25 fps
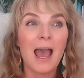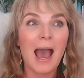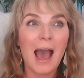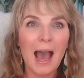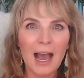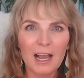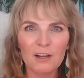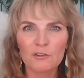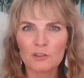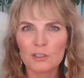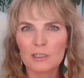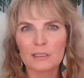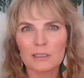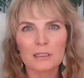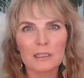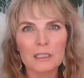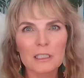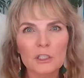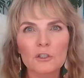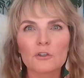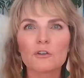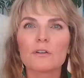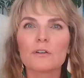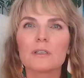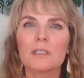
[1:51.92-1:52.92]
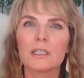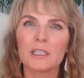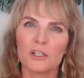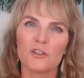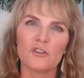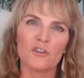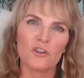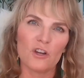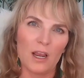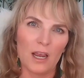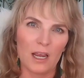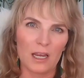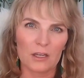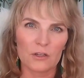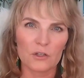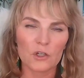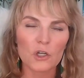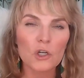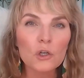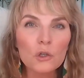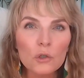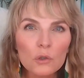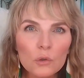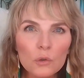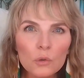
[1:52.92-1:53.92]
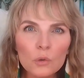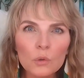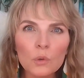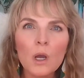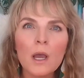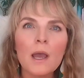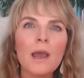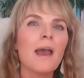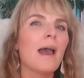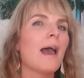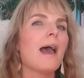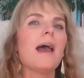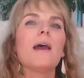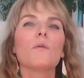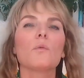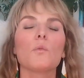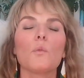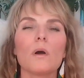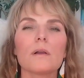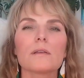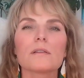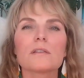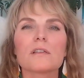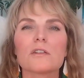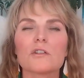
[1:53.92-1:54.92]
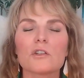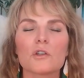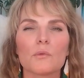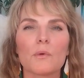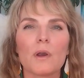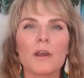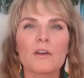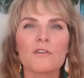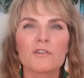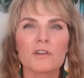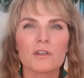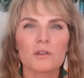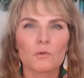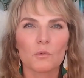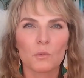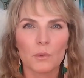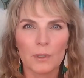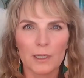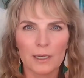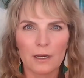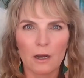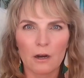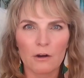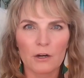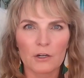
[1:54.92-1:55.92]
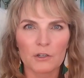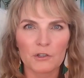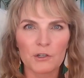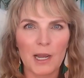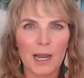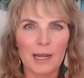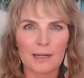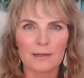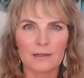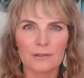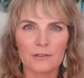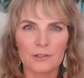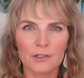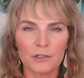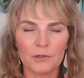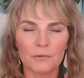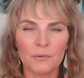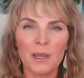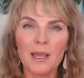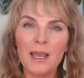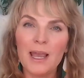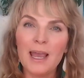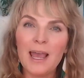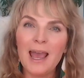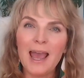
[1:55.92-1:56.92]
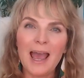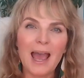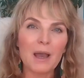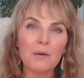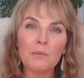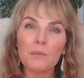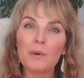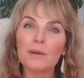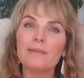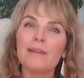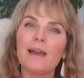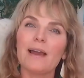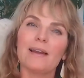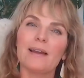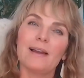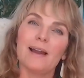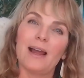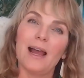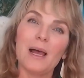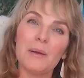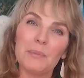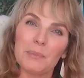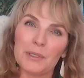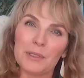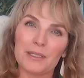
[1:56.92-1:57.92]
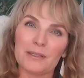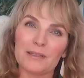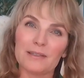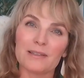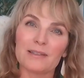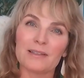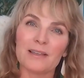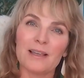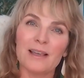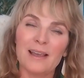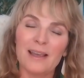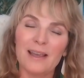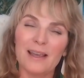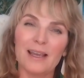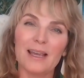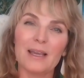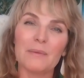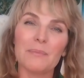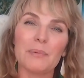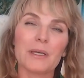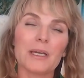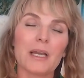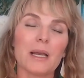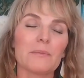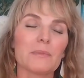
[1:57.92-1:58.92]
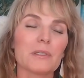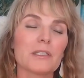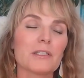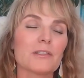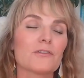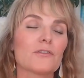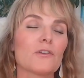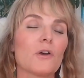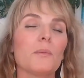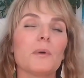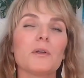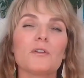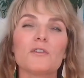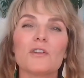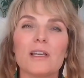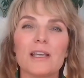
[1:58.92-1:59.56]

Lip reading: actually literally change who and what situations we are attracted to. And when that happens, it becomes so much